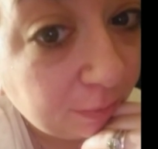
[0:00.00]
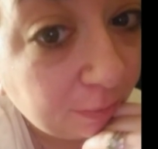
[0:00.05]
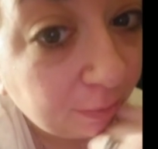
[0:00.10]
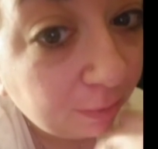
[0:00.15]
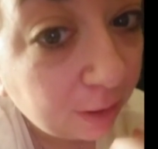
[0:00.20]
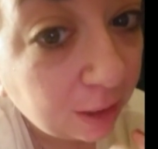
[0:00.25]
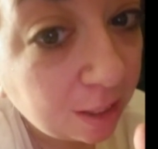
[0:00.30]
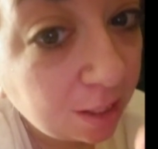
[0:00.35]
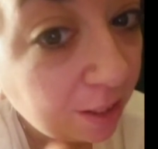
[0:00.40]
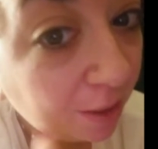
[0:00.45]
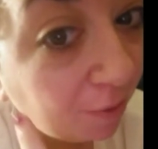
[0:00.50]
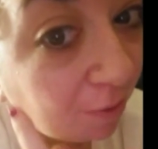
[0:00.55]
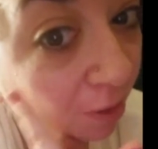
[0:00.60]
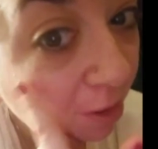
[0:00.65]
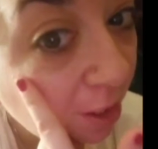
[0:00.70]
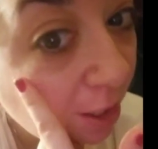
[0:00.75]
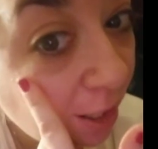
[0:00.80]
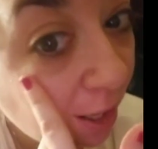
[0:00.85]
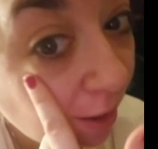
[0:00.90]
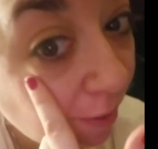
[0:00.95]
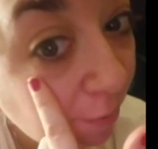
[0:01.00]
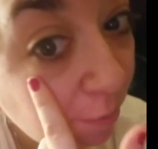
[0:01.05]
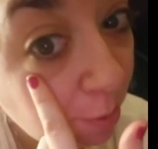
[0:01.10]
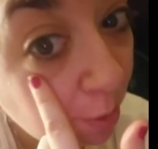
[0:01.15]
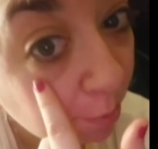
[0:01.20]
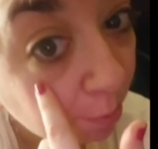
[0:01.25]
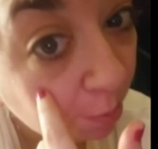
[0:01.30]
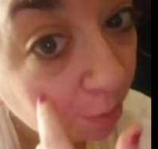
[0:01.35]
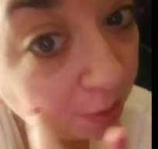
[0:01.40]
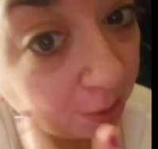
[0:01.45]
Except for like I have
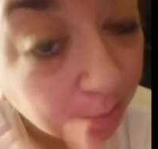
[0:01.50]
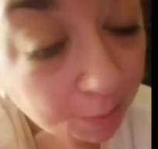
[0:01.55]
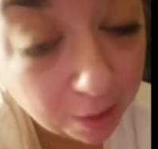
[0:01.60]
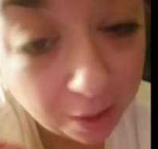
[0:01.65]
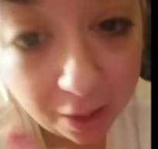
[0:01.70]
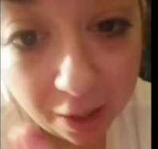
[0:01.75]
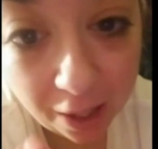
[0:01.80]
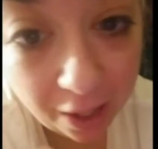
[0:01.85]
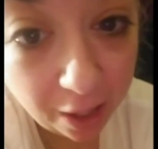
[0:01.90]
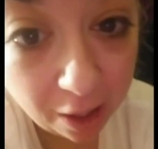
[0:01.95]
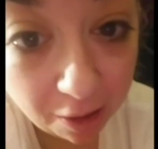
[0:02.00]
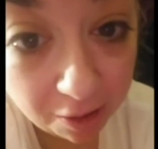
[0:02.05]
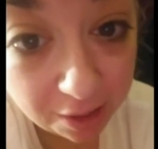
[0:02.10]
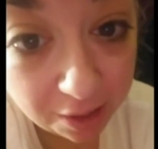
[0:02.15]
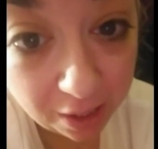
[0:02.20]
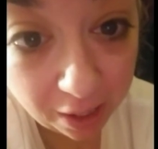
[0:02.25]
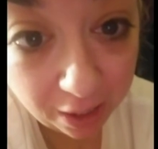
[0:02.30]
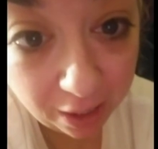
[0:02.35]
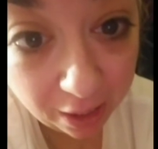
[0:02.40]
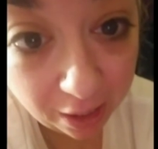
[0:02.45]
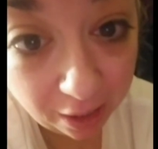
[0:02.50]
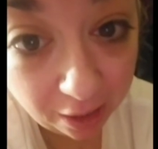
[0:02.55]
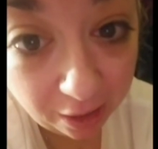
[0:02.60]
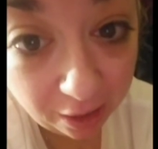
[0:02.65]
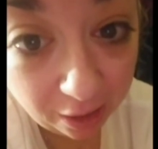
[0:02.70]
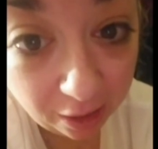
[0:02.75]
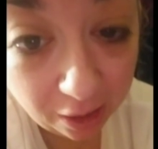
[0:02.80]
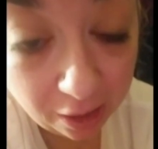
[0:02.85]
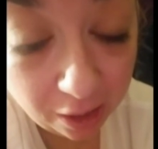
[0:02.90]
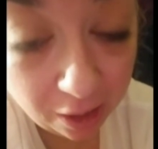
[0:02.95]
pimples, but like I'll take it
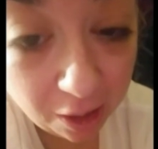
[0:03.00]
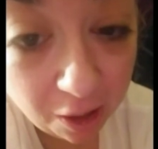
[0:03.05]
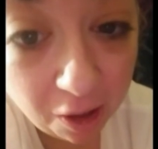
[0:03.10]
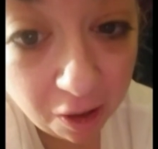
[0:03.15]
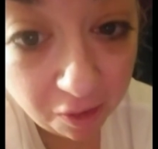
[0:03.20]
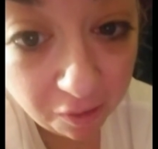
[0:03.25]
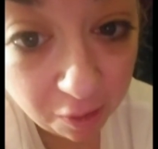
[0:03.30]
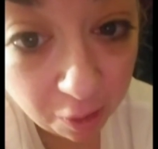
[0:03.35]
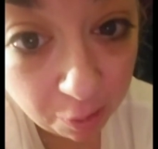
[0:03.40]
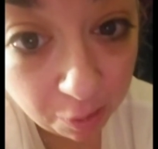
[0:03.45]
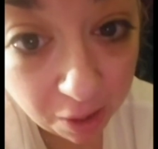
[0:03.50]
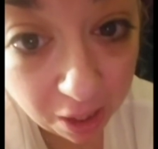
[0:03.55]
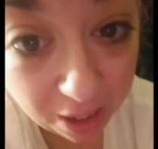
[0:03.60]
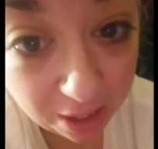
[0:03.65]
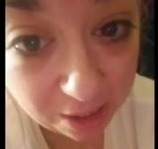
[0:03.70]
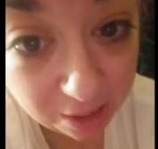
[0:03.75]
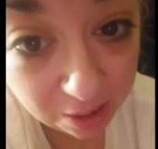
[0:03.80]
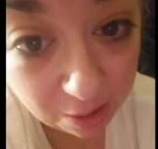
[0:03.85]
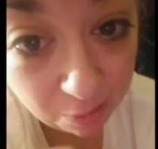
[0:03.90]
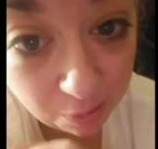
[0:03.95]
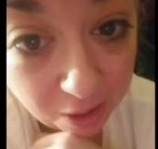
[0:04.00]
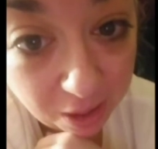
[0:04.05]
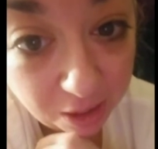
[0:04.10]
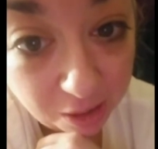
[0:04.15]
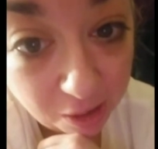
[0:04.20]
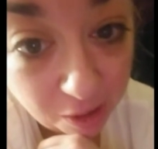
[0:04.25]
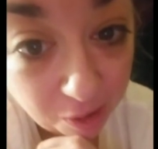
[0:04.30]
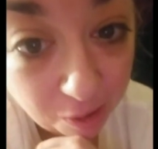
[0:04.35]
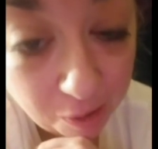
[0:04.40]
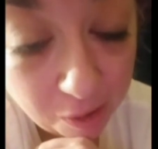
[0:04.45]
over what I just went
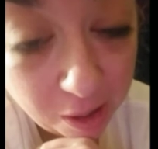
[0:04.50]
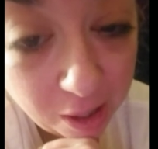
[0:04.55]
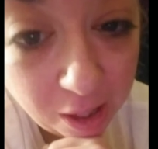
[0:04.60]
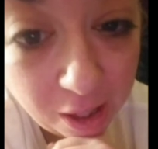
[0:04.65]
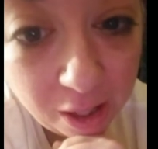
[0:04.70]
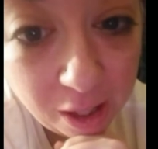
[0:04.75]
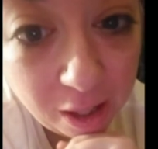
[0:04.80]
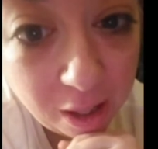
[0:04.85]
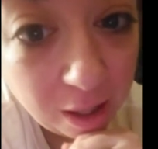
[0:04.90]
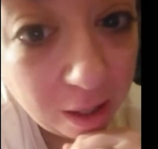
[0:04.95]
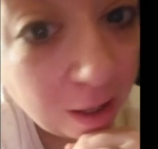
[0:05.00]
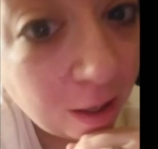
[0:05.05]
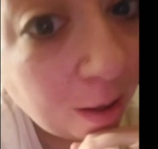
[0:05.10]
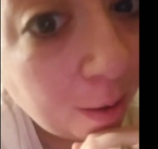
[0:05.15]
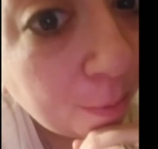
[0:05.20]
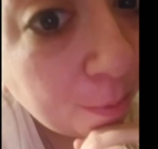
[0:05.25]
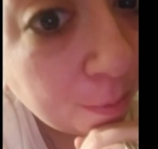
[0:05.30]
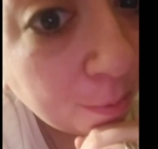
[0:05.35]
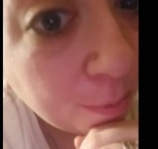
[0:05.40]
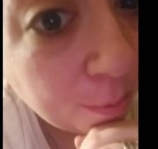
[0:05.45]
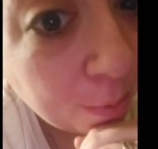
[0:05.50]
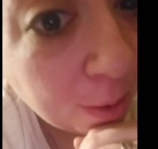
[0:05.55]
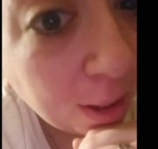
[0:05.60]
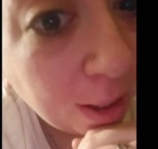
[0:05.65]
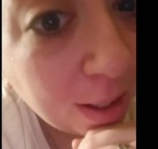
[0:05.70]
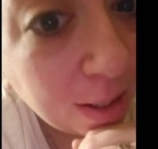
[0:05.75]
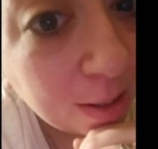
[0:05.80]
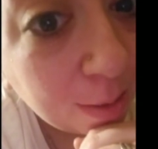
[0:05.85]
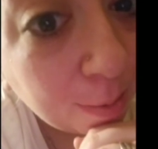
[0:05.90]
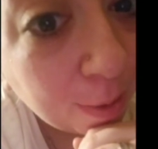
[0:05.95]
through. Um, but
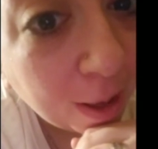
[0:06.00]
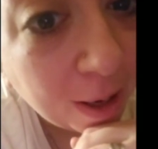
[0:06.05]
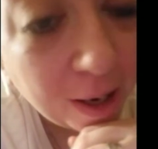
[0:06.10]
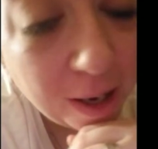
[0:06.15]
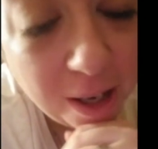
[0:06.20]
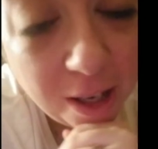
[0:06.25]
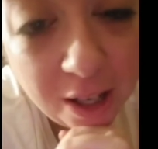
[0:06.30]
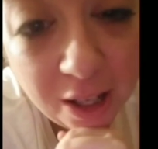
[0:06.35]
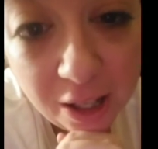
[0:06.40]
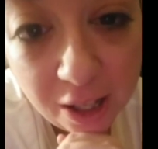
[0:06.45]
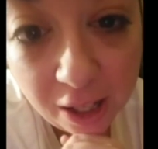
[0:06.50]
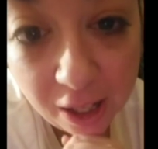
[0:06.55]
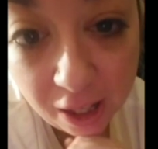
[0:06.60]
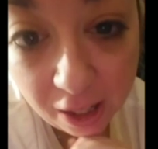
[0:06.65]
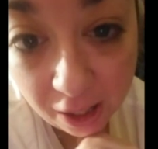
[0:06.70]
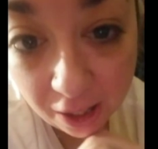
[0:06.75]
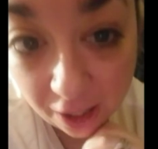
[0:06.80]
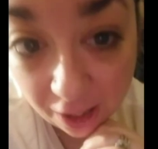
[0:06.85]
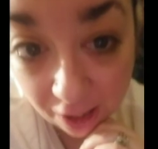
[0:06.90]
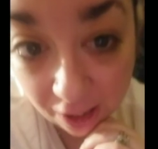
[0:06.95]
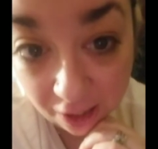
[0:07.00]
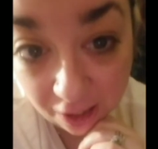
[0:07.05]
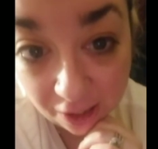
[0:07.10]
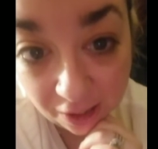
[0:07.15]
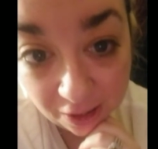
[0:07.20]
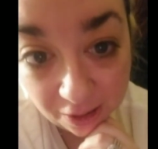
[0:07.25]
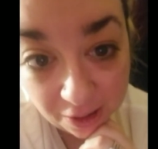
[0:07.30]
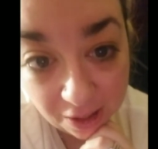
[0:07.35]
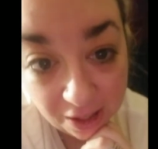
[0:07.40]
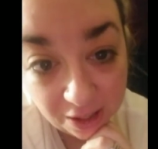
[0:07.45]
it's better. Uh,
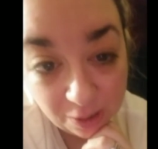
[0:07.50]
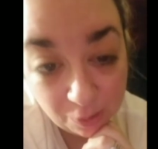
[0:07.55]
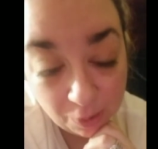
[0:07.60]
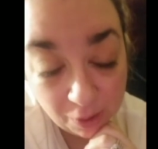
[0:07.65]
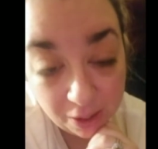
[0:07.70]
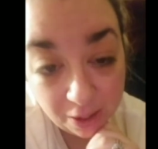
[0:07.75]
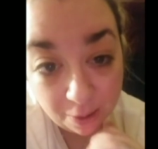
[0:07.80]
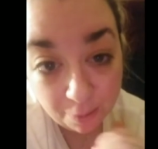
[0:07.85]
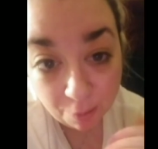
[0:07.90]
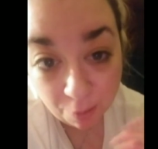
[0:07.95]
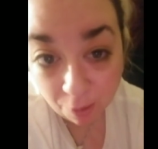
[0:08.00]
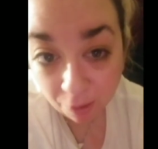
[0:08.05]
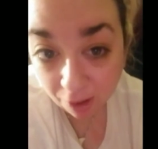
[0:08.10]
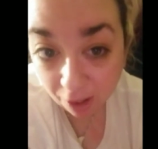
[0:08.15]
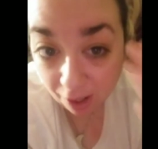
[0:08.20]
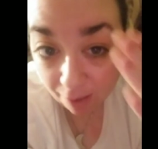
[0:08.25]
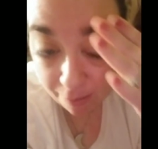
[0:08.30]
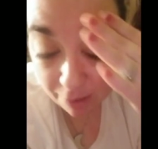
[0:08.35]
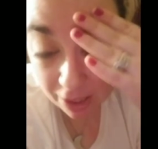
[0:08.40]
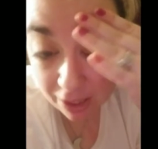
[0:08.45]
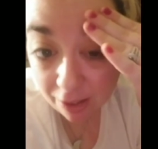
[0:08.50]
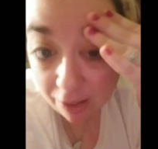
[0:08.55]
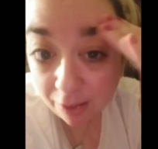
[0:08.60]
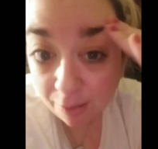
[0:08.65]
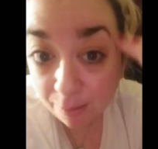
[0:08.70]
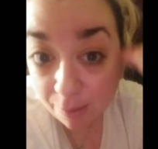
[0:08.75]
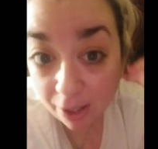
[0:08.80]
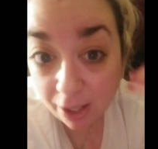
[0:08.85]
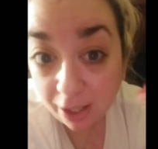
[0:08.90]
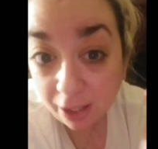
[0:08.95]
it's really important. I'm still on
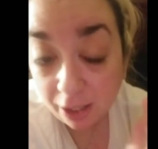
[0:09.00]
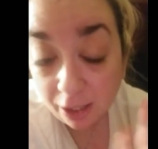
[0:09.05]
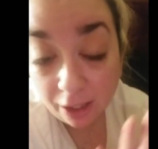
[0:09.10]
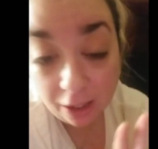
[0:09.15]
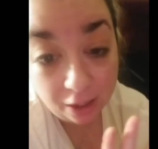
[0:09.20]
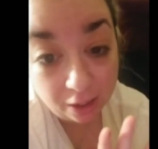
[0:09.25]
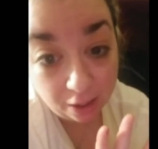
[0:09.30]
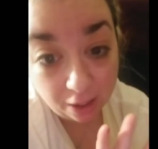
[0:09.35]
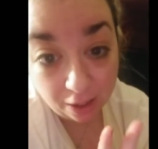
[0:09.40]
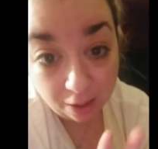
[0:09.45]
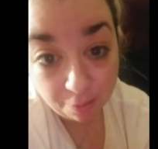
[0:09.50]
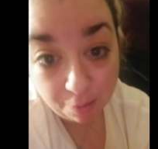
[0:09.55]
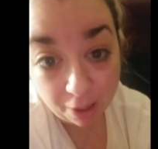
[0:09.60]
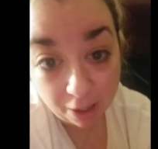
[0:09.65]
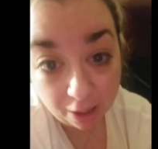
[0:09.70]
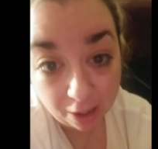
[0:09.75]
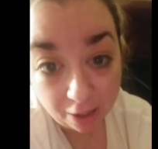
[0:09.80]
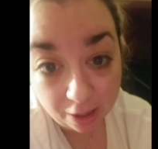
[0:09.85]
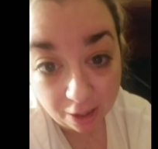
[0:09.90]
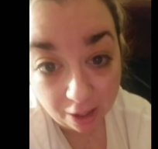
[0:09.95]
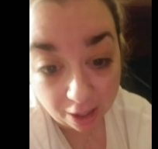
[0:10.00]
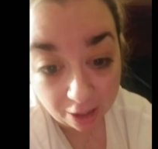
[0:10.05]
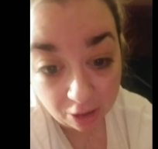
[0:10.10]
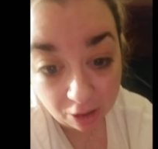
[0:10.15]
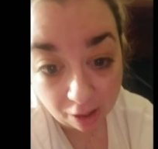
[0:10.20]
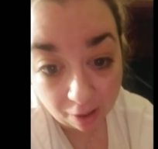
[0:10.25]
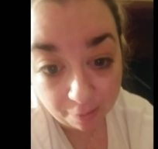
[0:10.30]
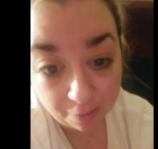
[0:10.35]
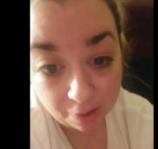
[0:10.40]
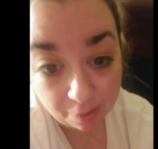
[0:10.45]
my antibiotic eye
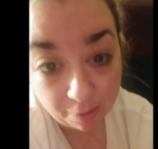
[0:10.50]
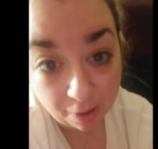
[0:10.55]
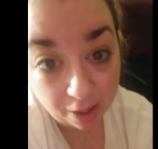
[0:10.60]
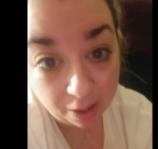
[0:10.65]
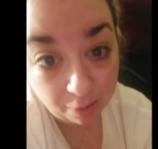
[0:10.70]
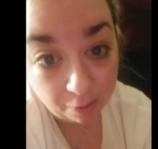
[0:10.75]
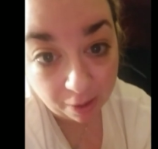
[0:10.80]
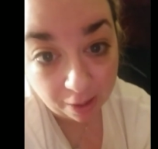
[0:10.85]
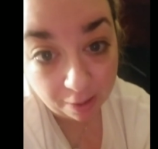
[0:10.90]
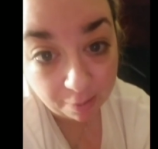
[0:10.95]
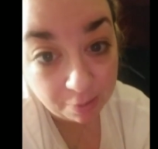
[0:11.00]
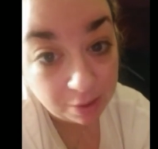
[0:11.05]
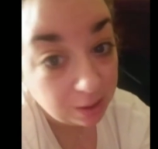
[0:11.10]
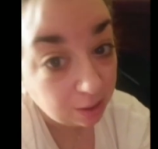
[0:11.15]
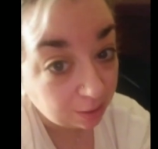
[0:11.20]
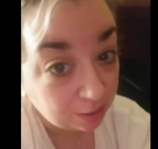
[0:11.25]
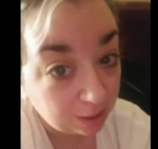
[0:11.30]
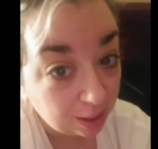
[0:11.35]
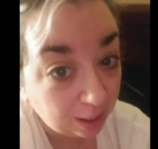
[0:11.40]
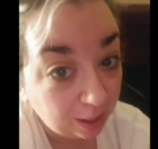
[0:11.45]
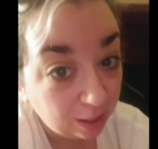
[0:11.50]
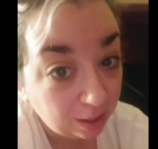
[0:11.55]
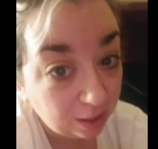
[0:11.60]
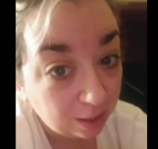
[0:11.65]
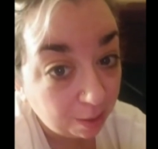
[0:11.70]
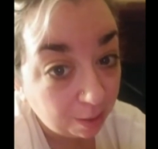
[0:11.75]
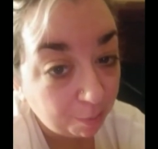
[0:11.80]
drops, by the way. I'm still taking them.